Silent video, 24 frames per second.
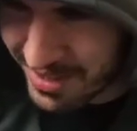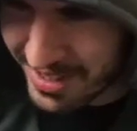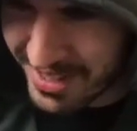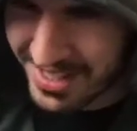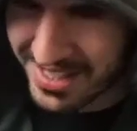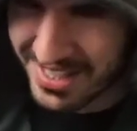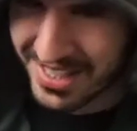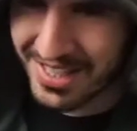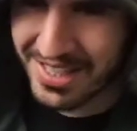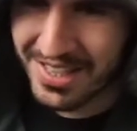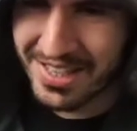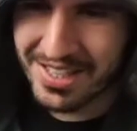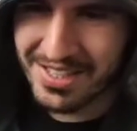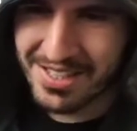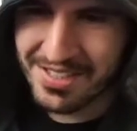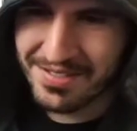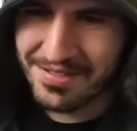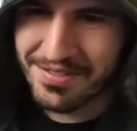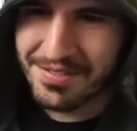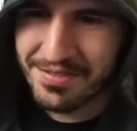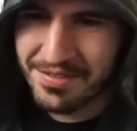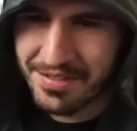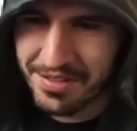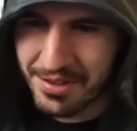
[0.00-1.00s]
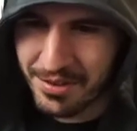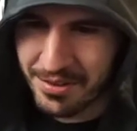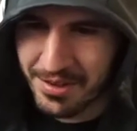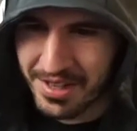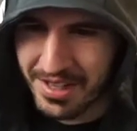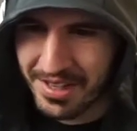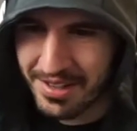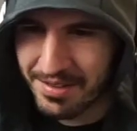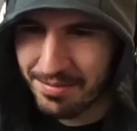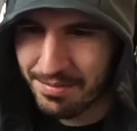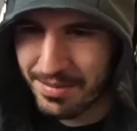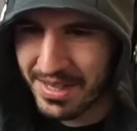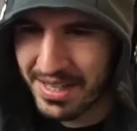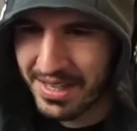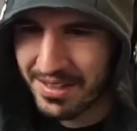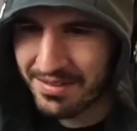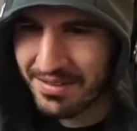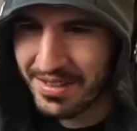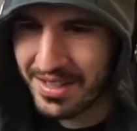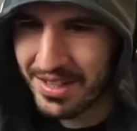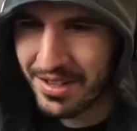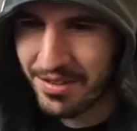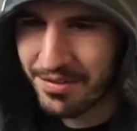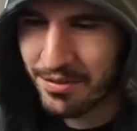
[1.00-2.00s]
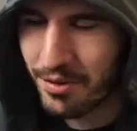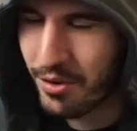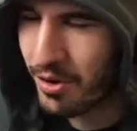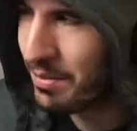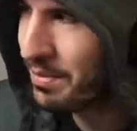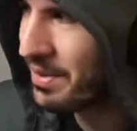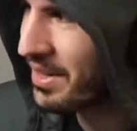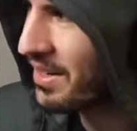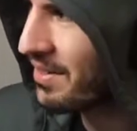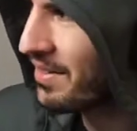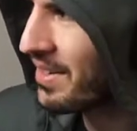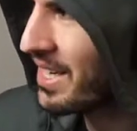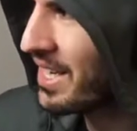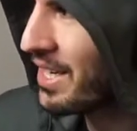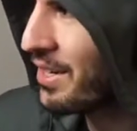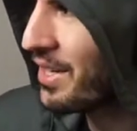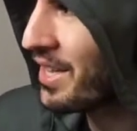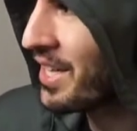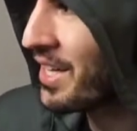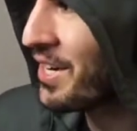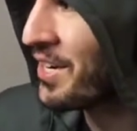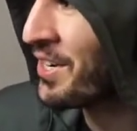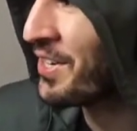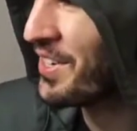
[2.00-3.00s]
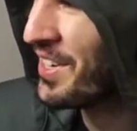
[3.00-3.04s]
just in this 3 minute video, 4 minute video alone.